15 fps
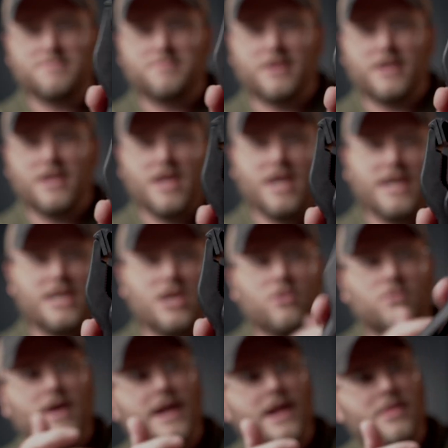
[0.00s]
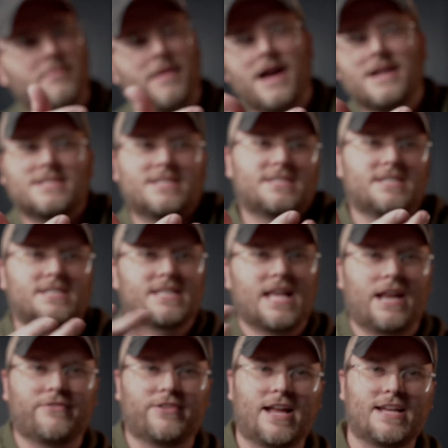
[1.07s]
but you know, right out of the box, this is
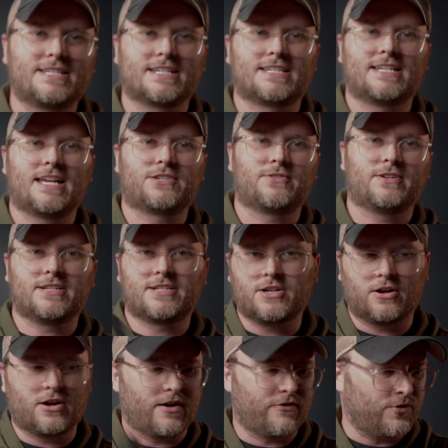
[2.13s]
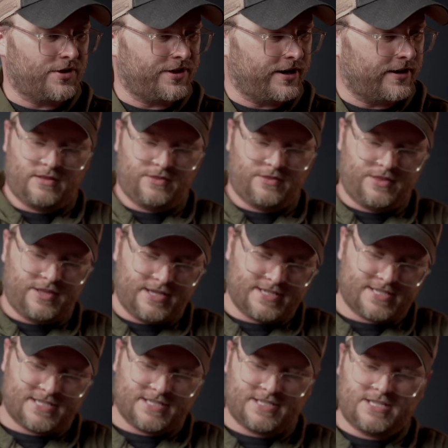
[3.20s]
kind of a nice accessory to start off with here.
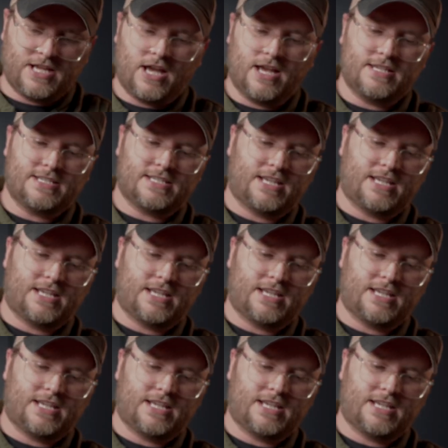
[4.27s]
This does